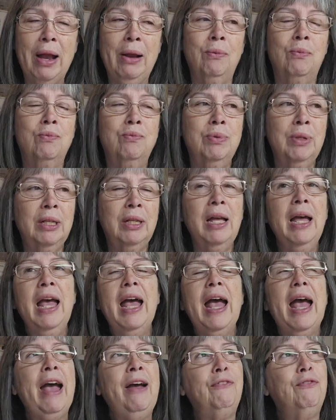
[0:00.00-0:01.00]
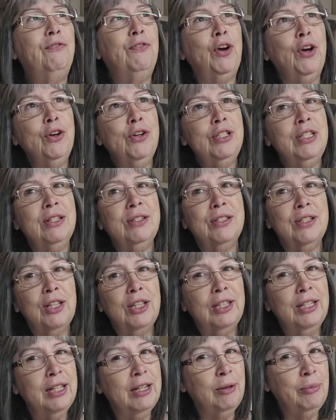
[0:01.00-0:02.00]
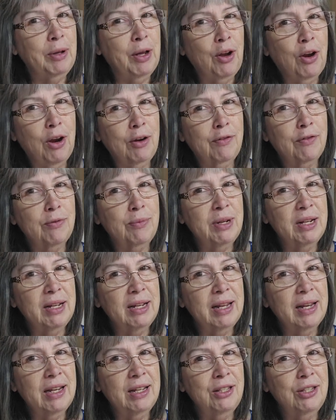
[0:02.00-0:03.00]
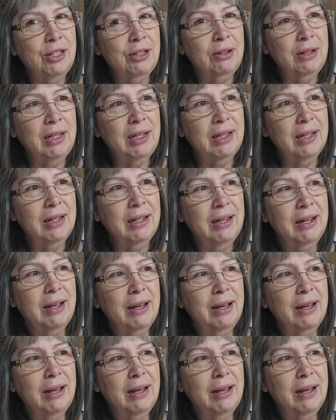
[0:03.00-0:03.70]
I really, at first, it was a little bit hard for me to get into it.